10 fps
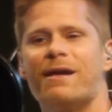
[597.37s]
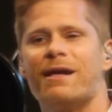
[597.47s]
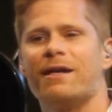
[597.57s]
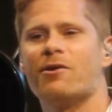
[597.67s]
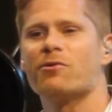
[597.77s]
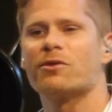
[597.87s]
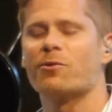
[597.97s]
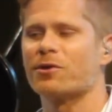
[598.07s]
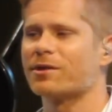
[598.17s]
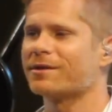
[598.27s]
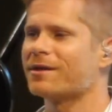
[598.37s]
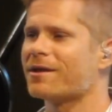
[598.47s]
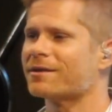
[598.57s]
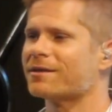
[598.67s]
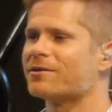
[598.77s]
He knows that we're just
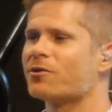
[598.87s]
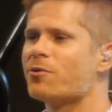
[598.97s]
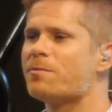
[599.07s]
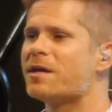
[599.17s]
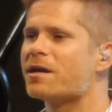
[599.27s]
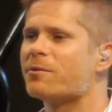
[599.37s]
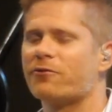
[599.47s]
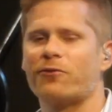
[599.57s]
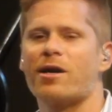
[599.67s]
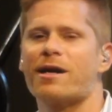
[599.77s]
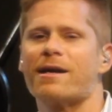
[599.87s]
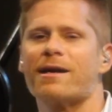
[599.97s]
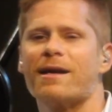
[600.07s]
dust. And so we become afraid.